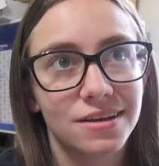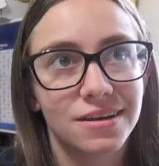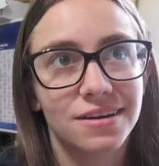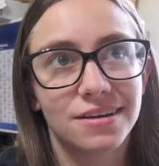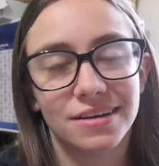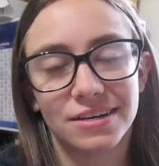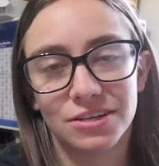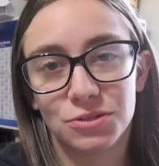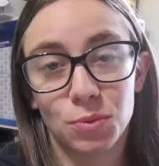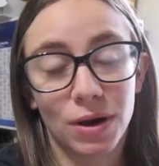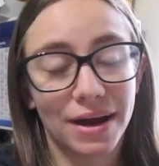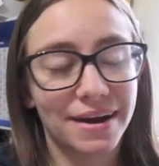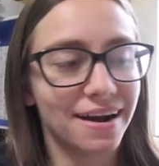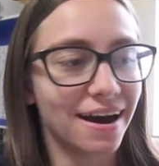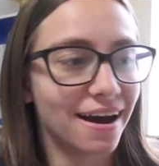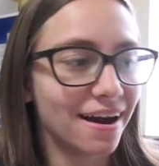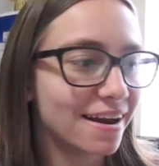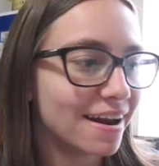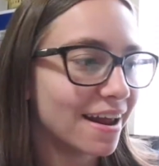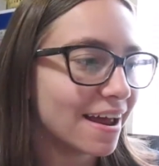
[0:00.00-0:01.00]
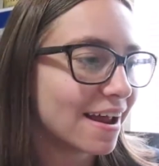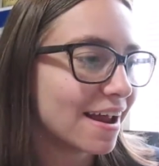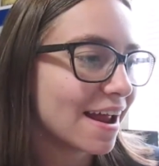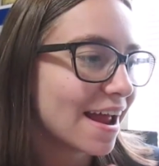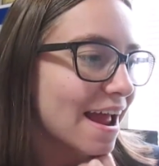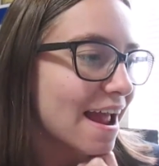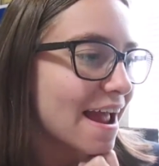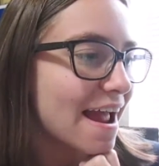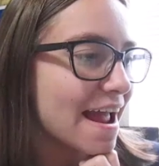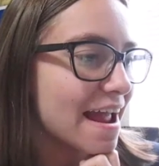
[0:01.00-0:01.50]
because why not?
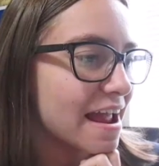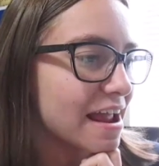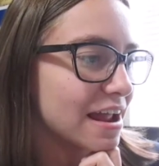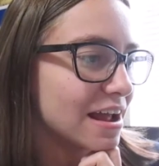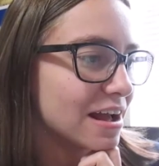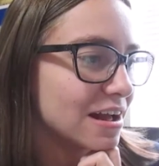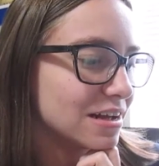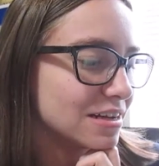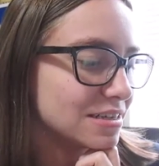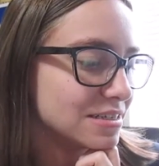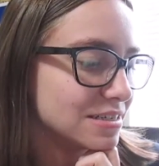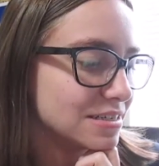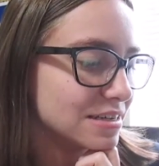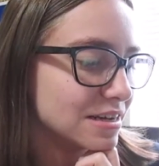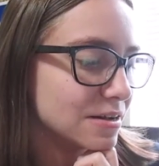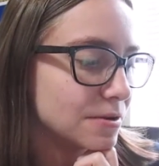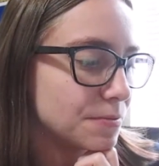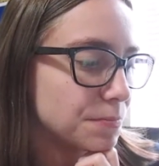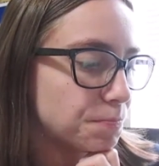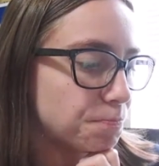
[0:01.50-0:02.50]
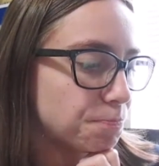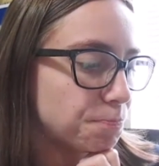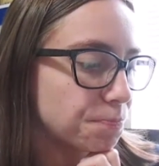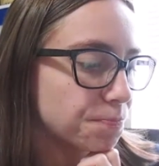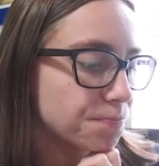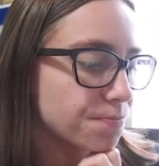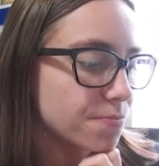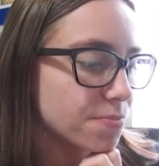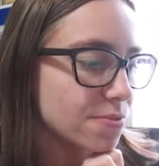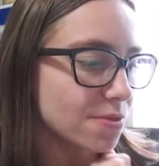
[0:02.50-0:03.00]
And
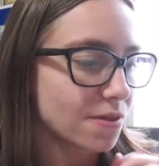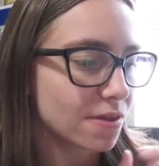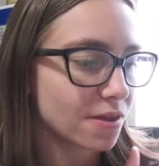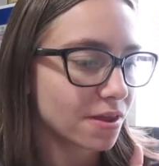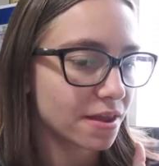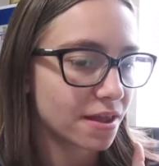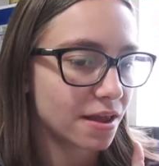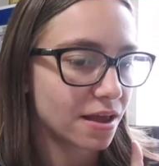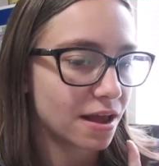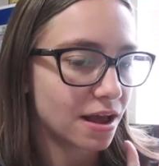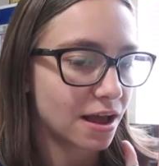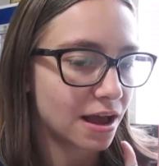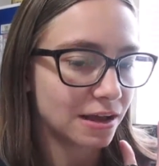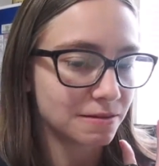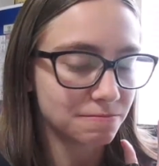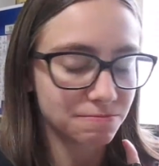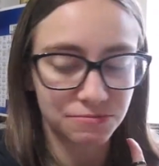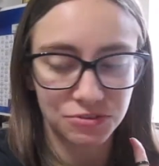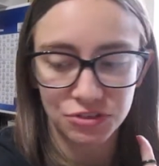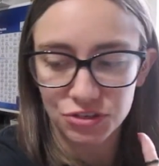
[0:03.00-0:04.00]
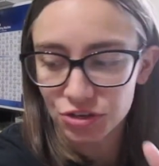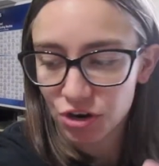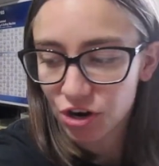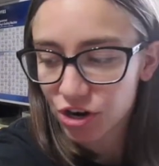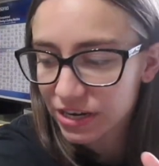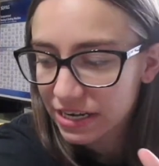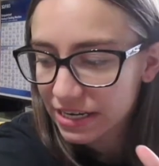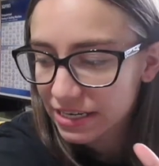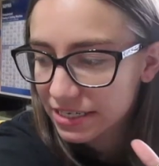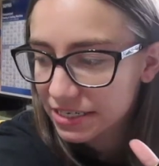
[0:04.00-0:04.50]
I'm
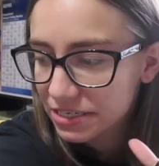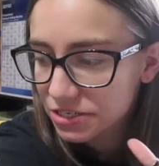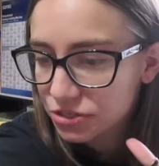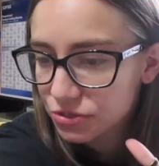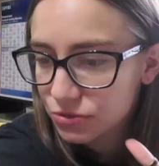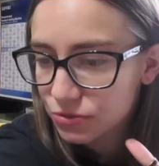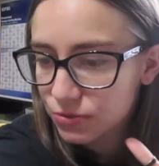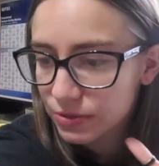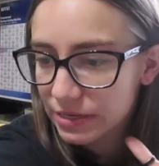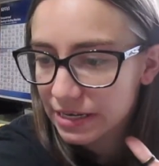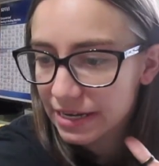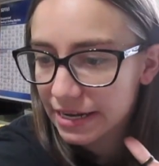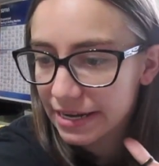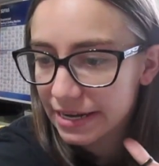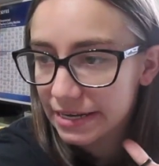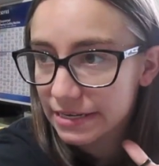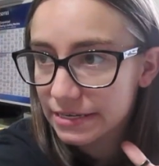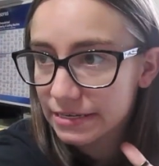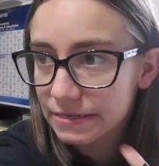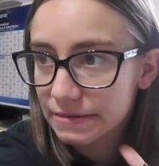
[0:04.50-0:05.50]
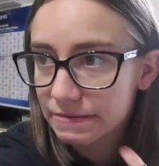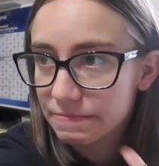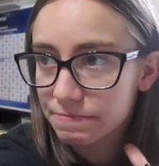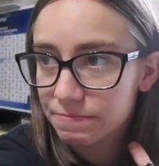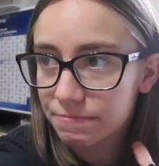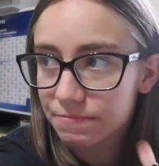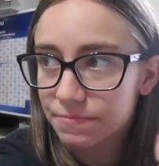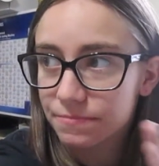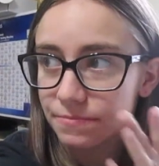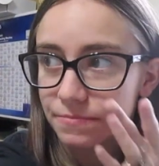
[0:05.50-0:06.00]
starting to get
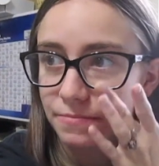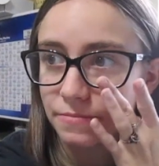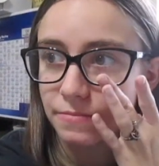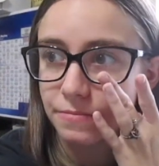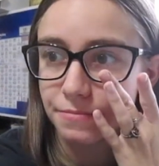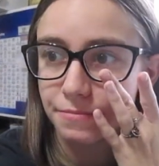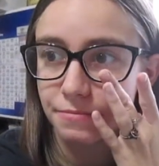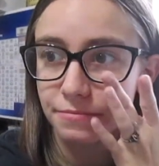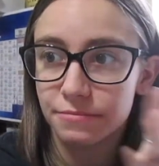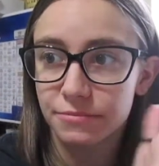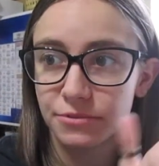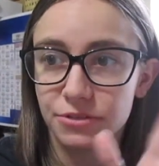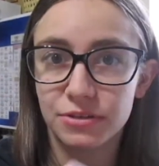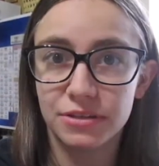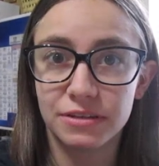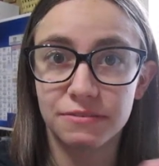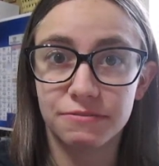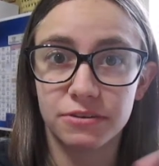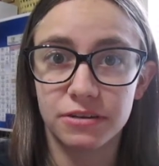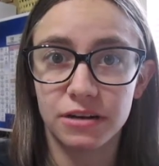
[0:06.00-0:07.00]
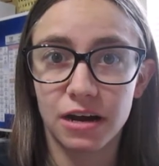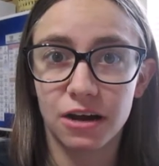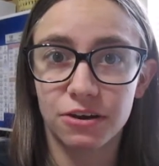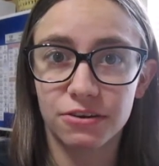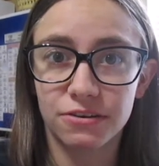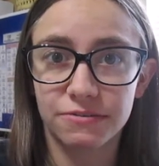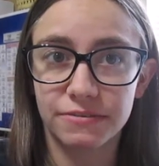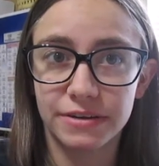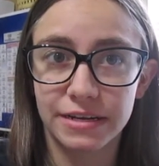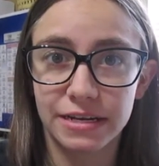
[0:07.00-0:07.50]
to the
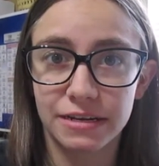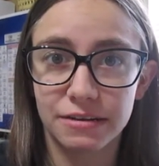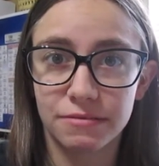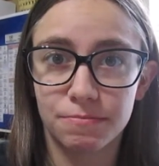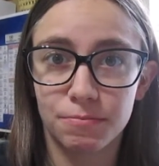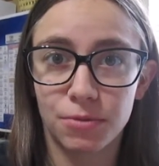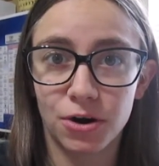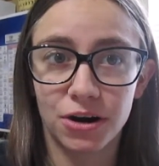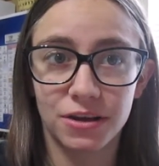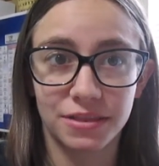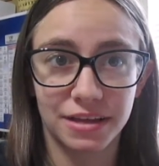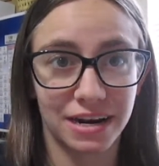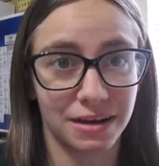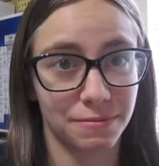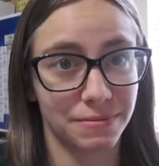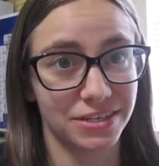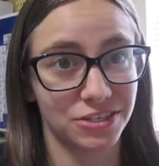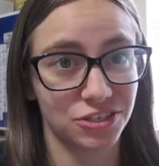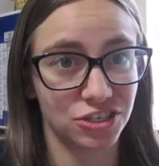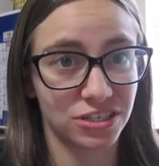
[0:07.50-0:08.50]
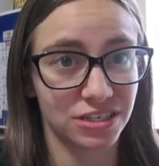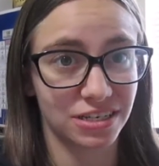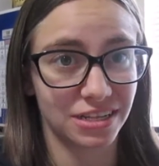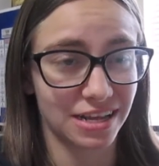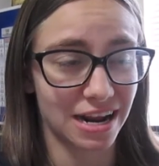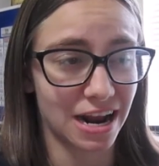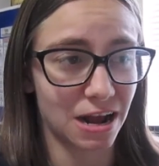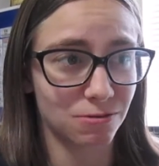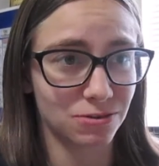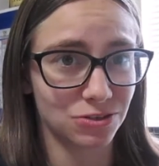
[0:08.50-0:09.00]
photography part that I mentioned that
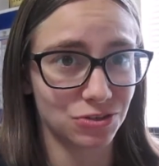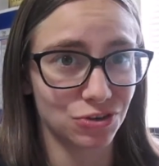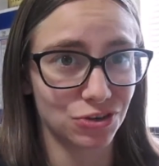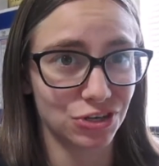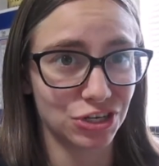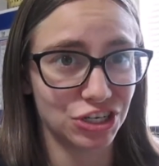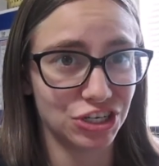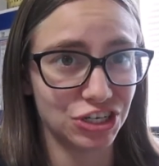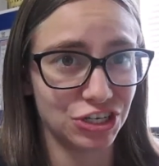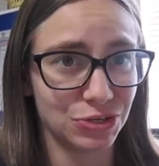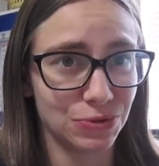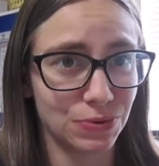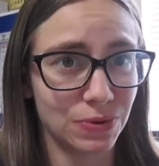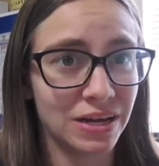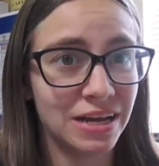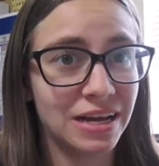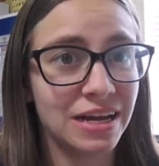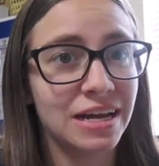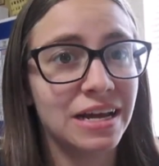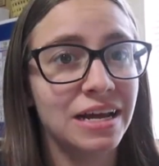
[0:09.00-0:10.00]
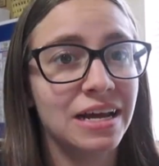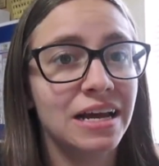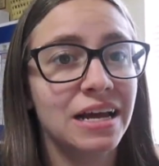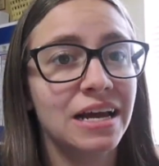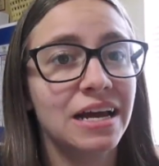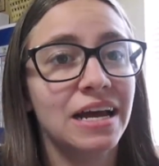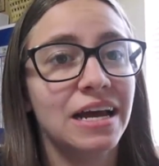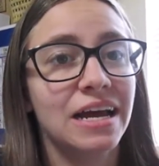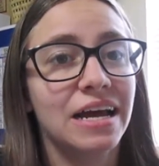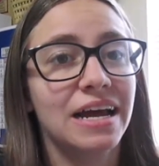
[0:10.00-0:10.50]
I was going to do,
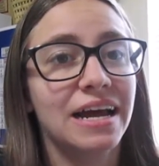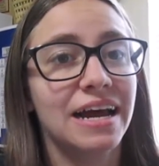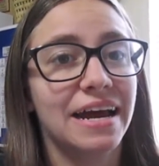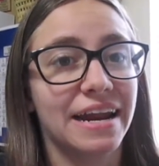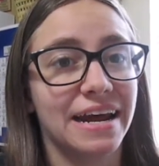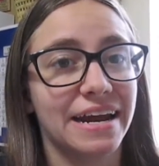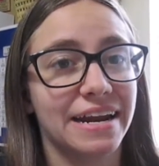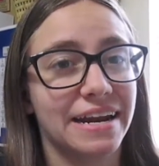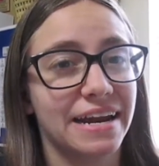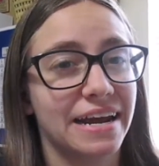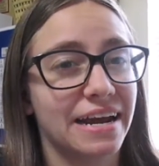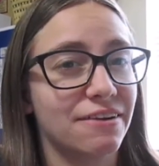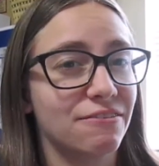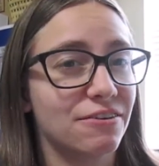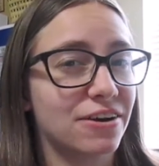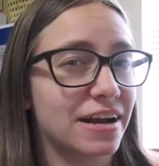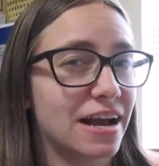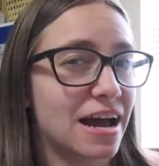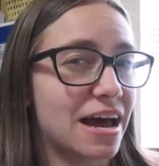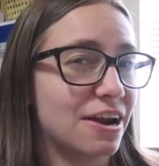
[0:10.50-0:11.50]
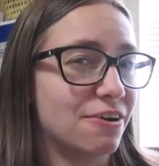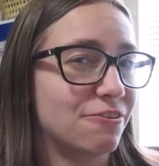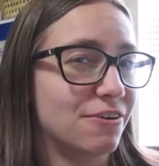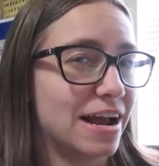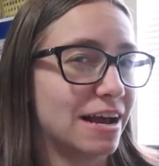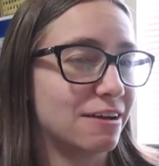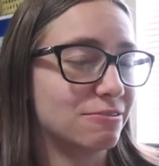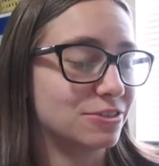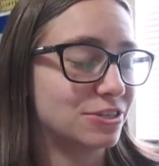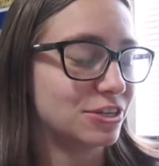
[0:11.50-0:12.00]
and I never got
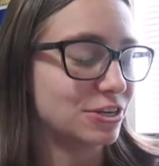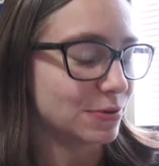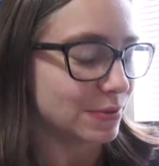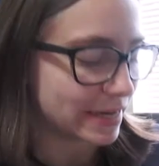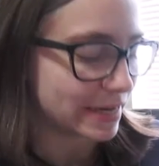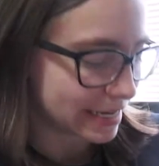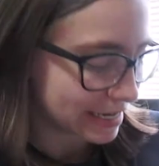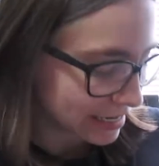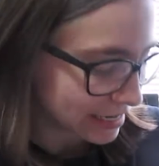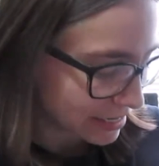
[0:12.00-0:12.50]
around to it.